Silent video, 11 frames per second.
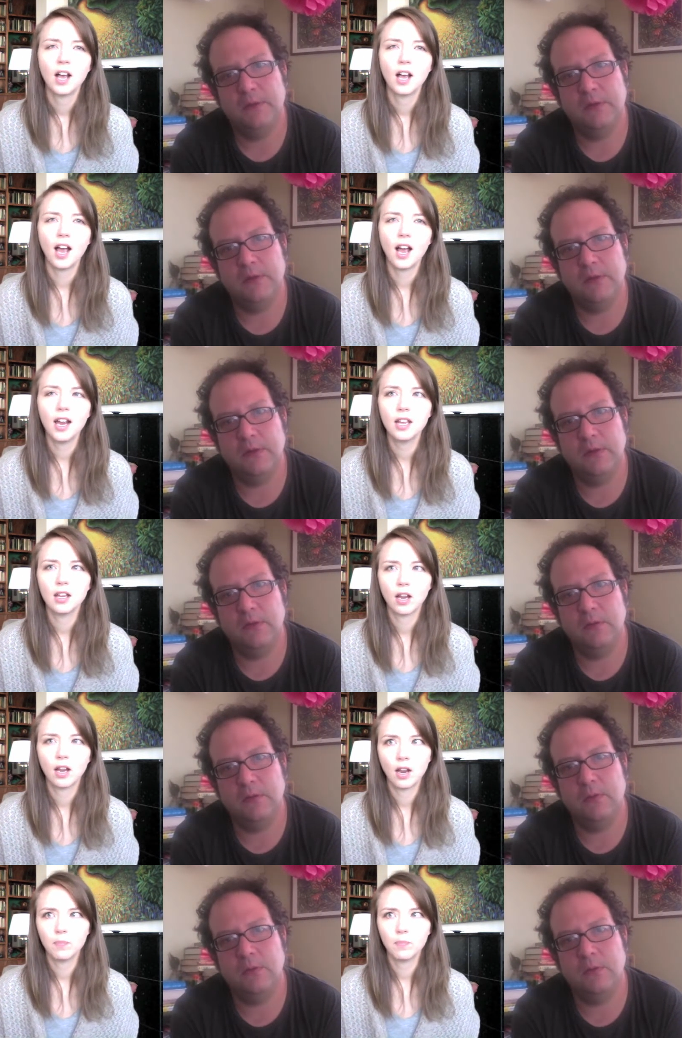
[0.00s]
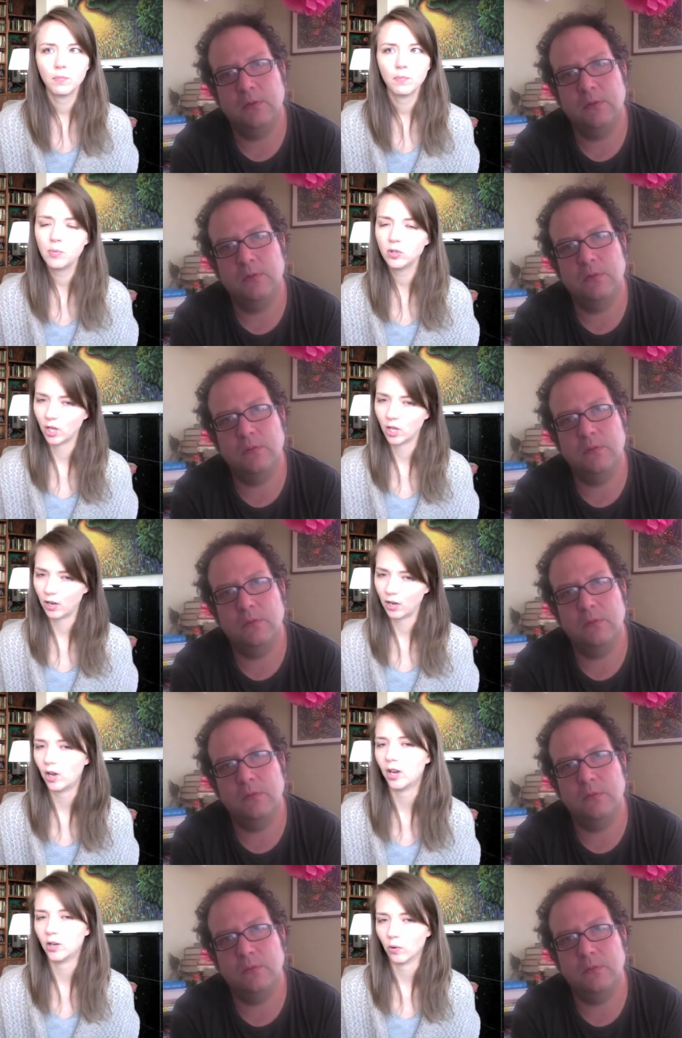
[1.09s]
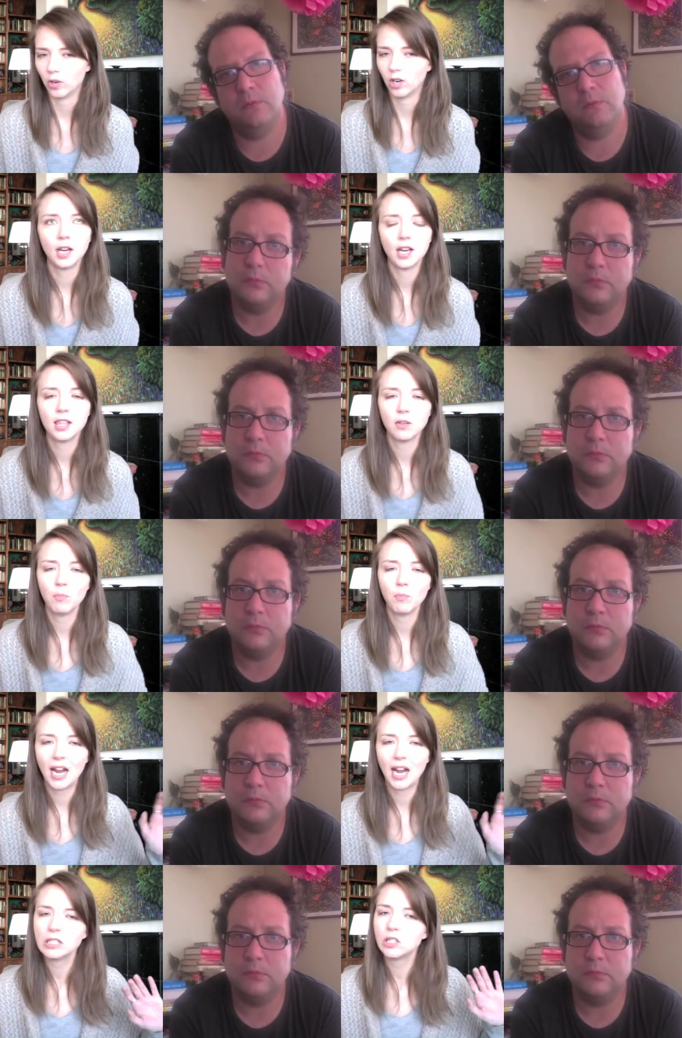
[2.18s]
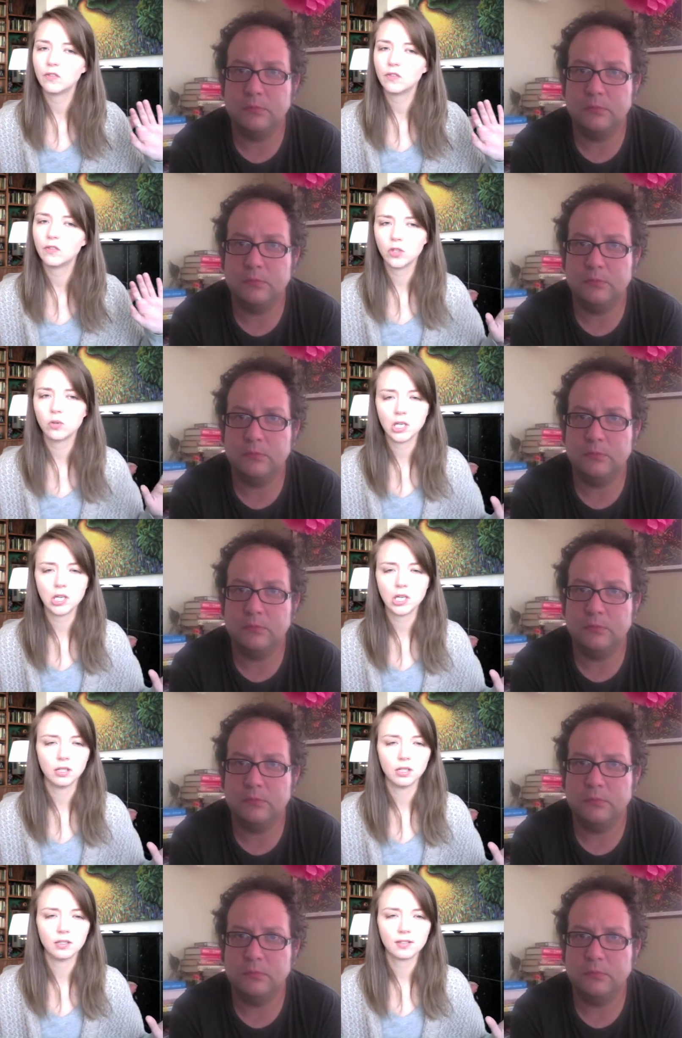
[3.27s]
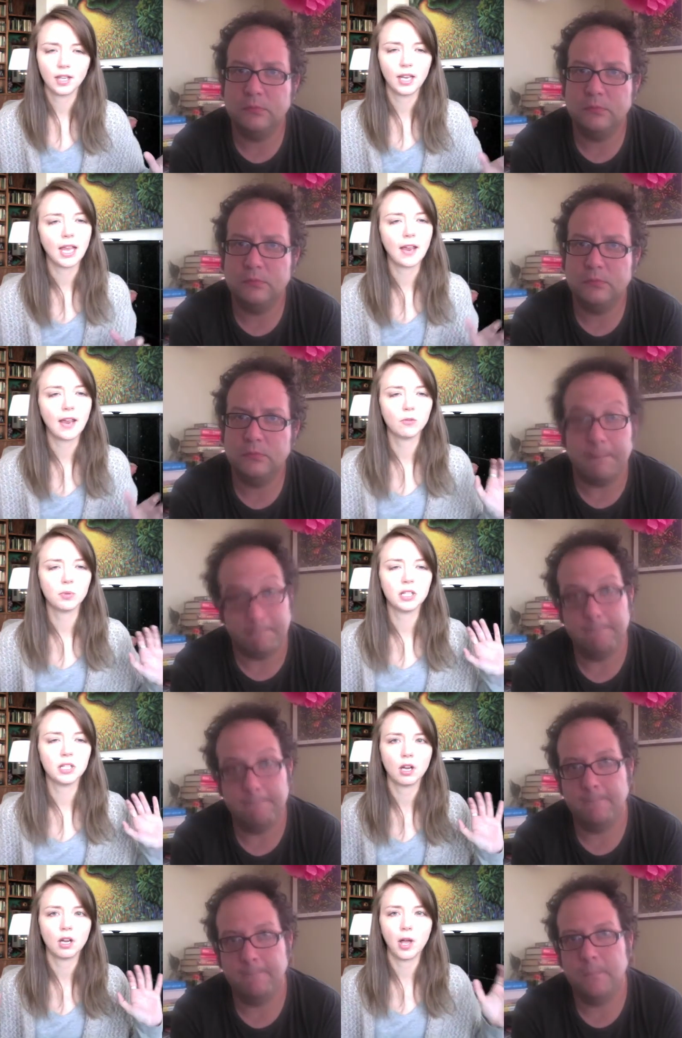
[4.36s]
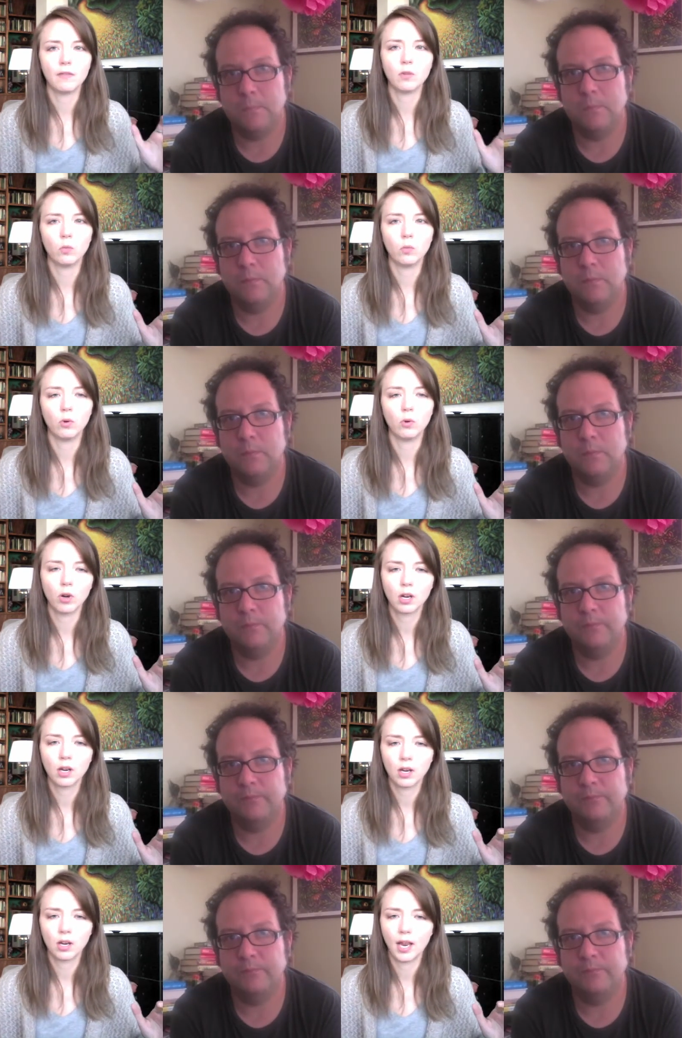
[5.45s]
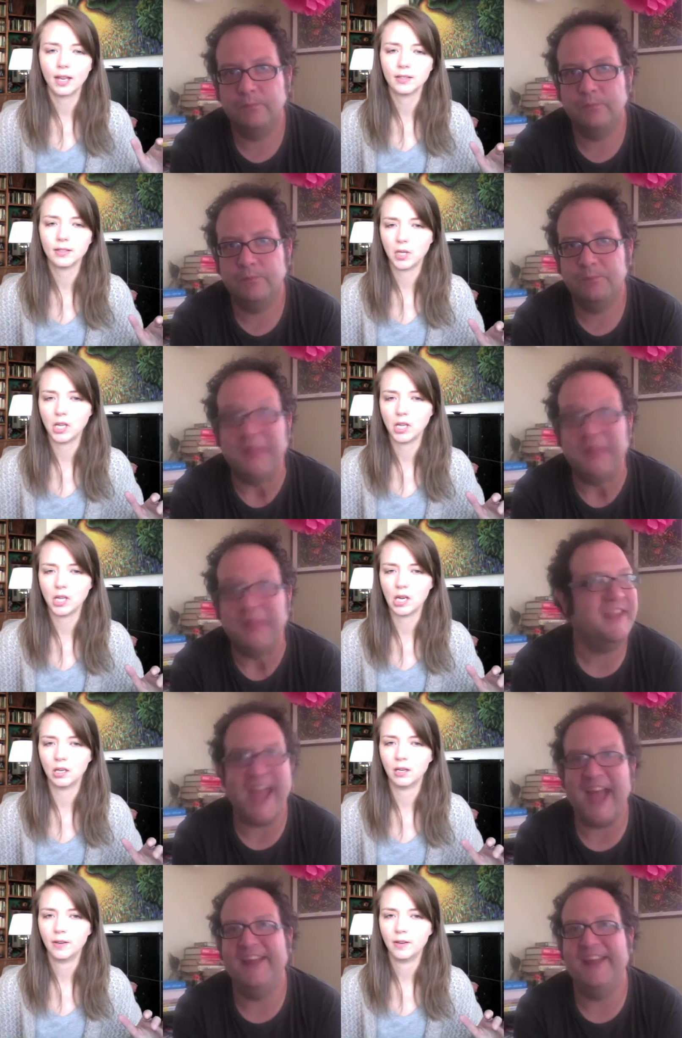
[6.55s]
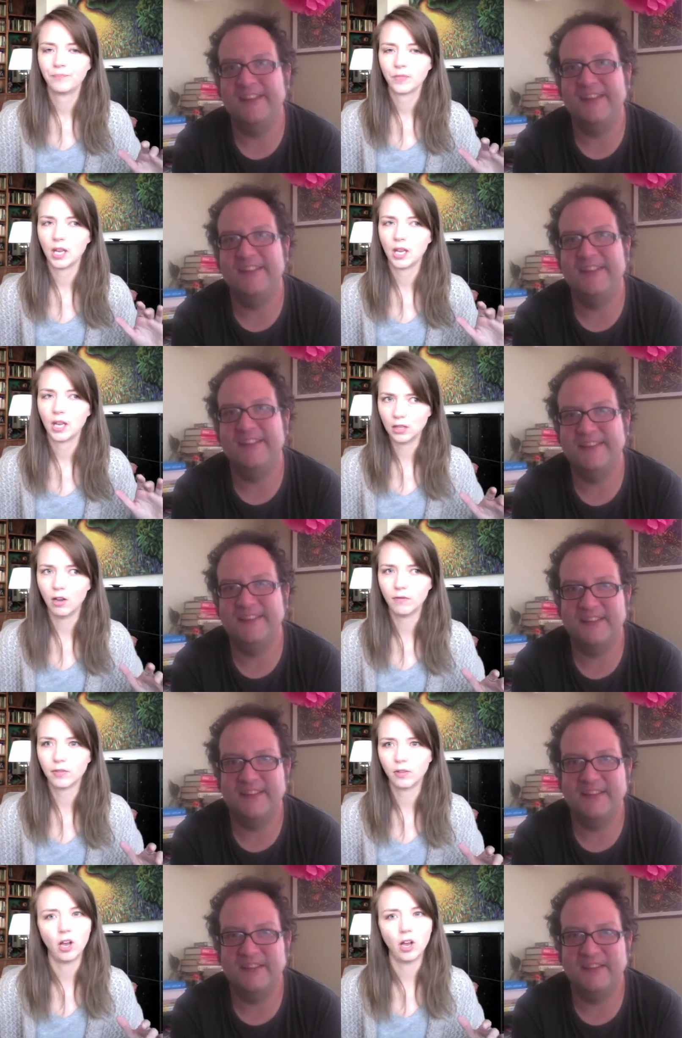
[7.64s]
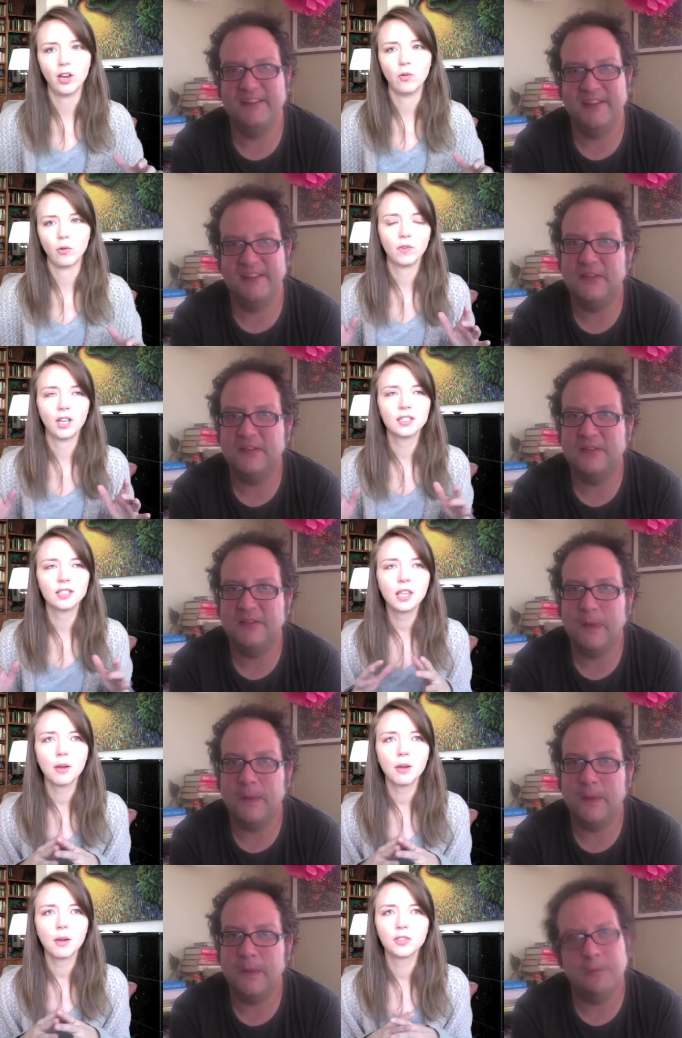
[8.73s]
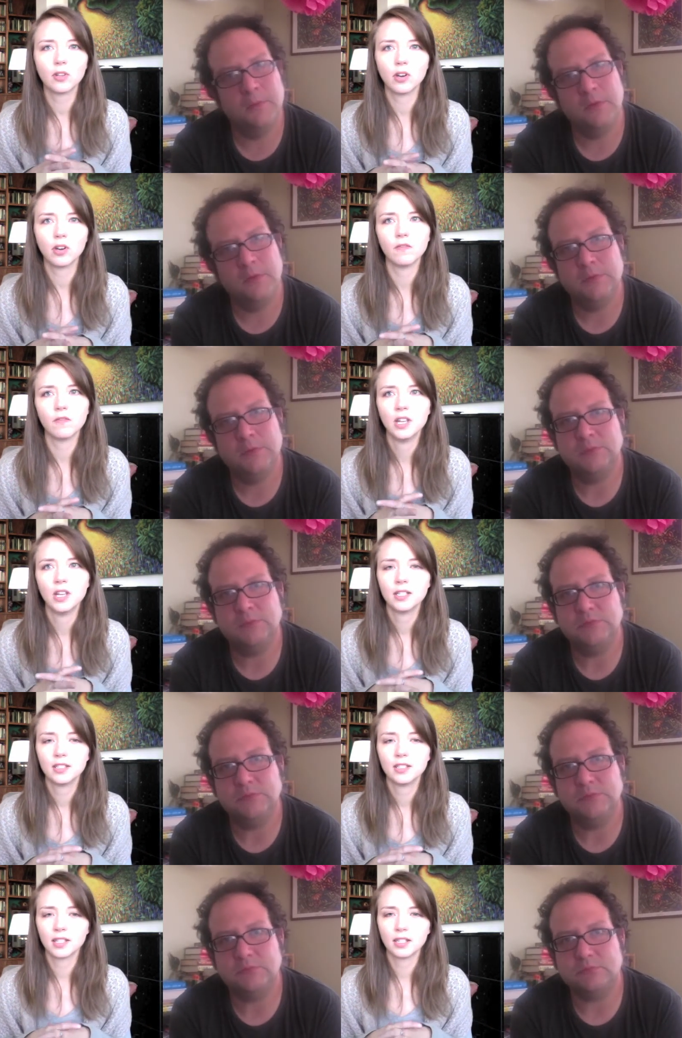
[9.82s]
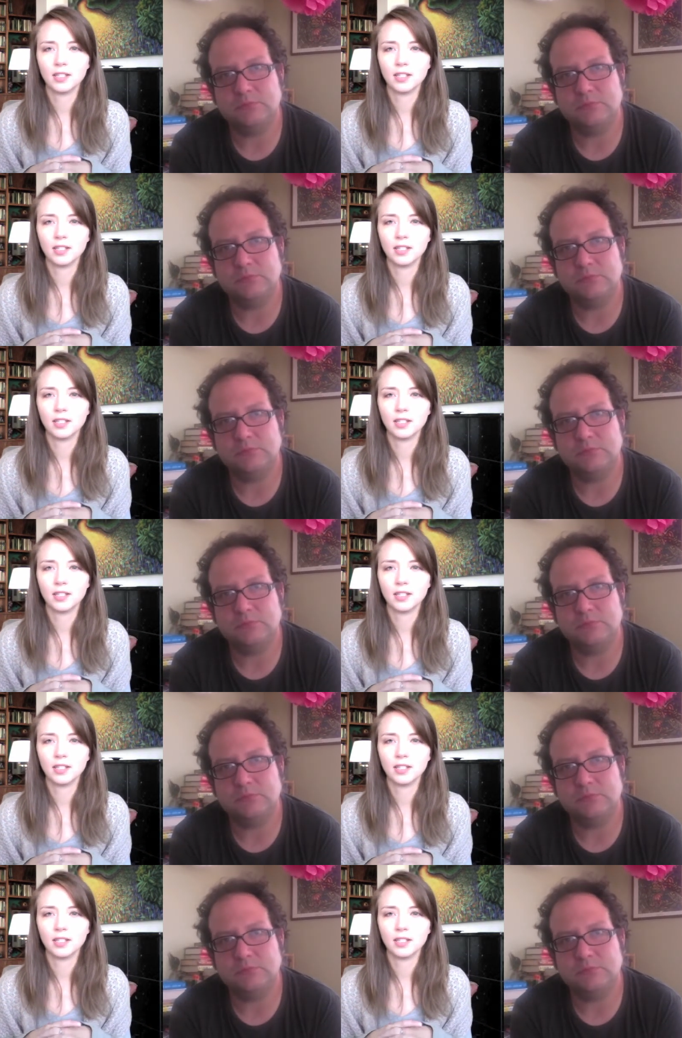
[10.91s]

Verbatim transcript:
Speaker 1: I people love Law and Order. In the past few years, like everybody's come out of the woodwork as being yeah. in love with Law and Order. It's like that episode of Sex in the